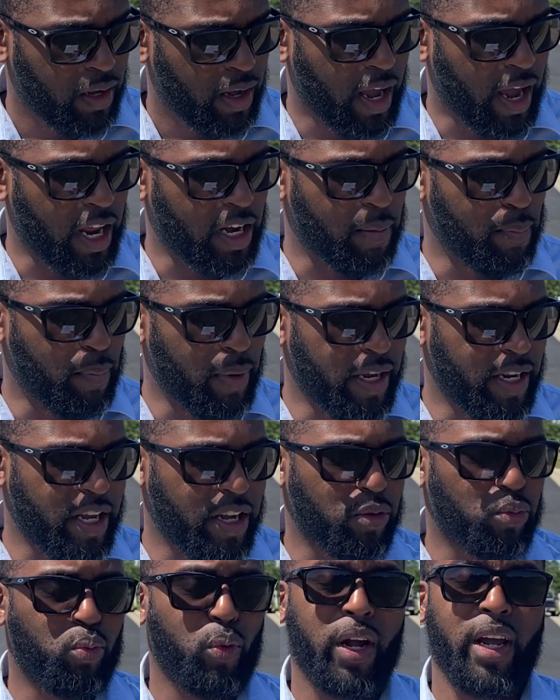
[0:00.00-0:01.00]
And the
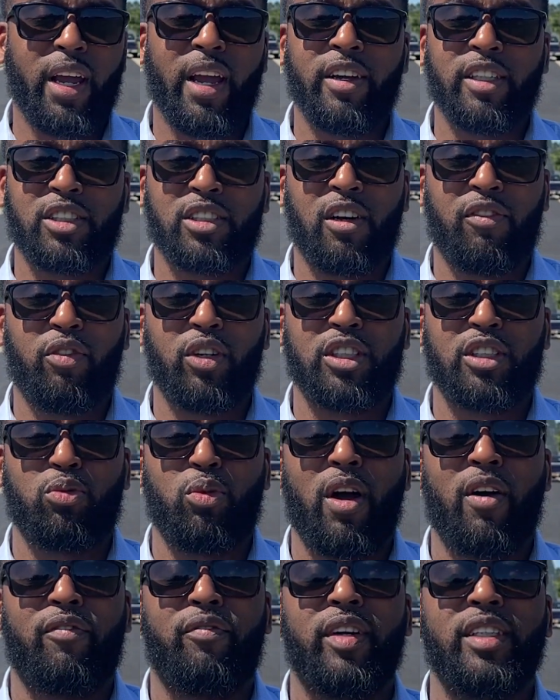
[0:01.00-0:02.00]
median rent in Suffolk is
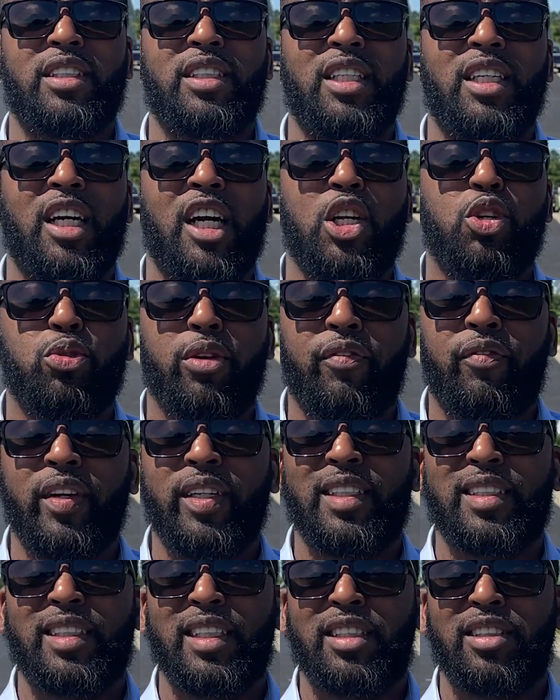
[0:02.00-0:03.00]
around
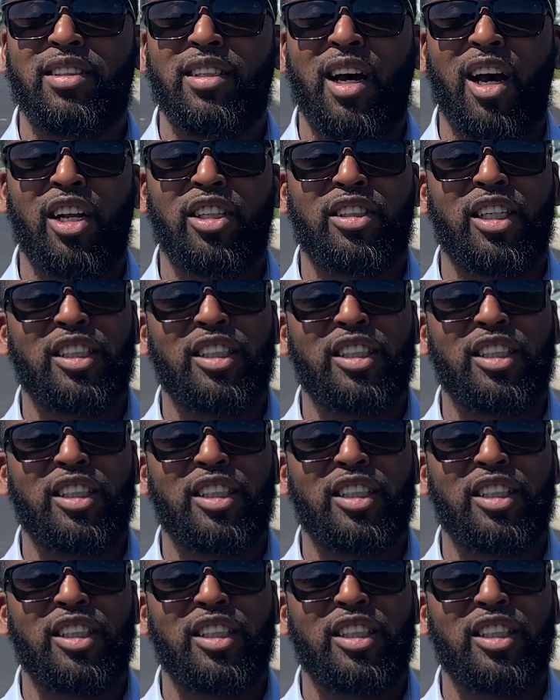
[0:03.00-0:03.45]
$1,556.